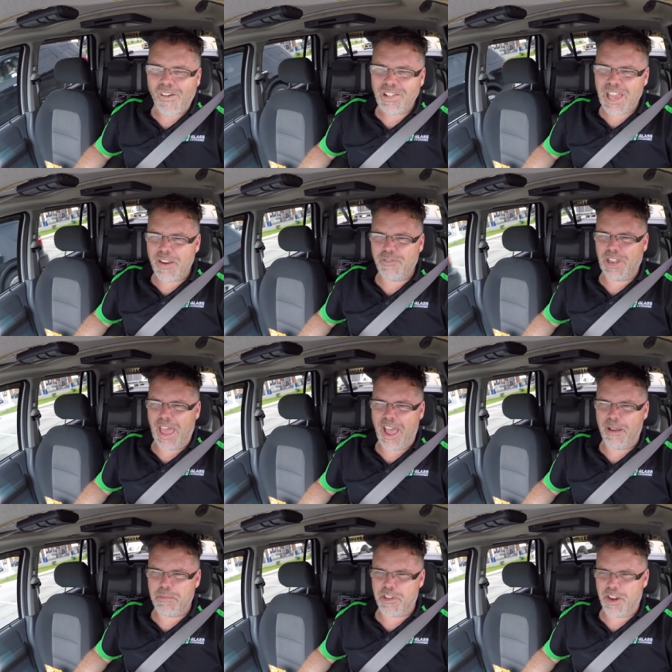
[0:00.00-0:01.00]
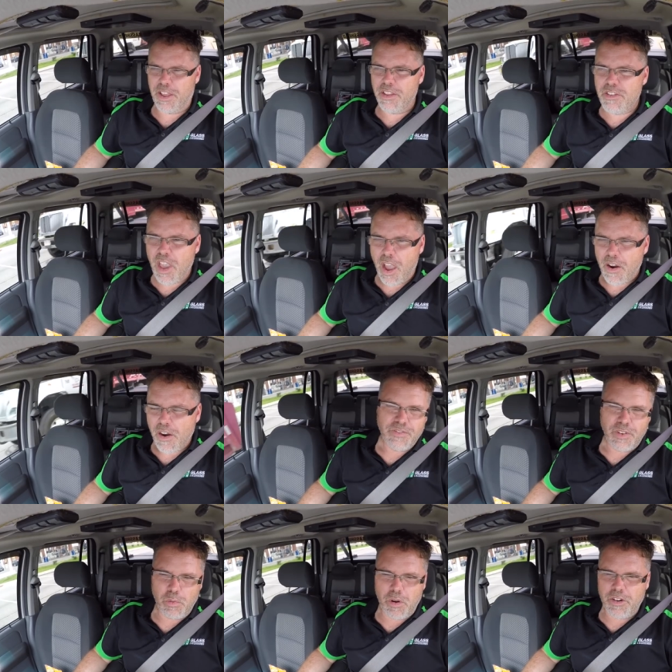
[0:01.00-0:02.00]
Life Labs is
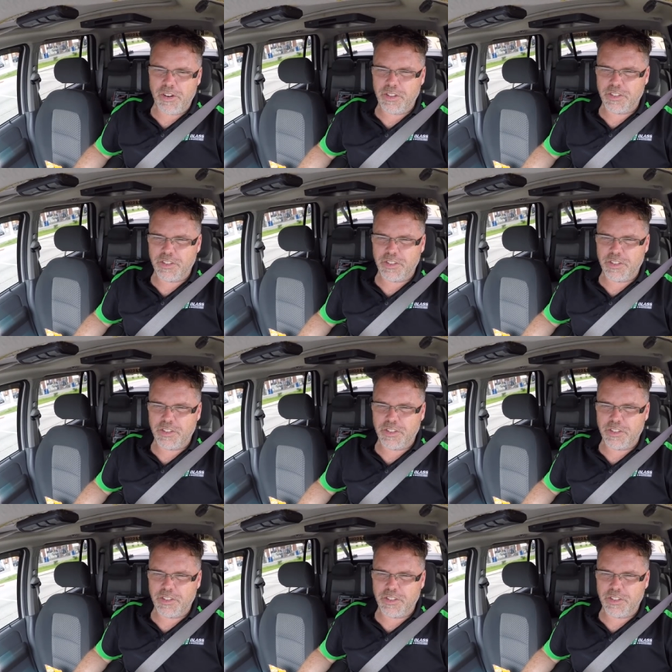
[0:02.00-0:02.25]
you're wondering,